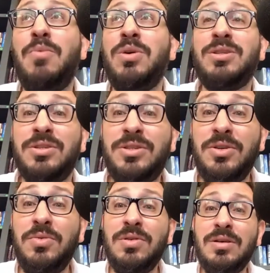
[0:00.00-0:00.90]
what to
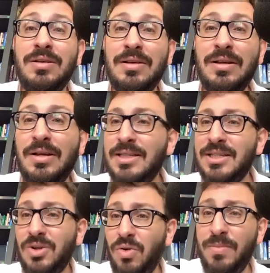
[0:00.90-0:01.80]
do. He
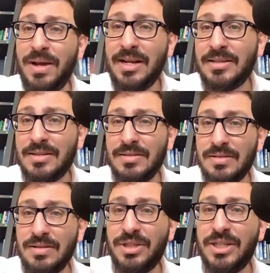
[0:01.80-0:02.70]
says, don't worry about it.
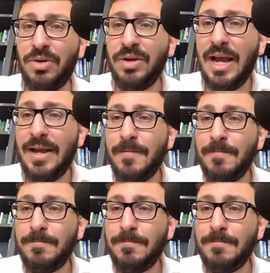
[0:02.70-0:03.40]
She's okay.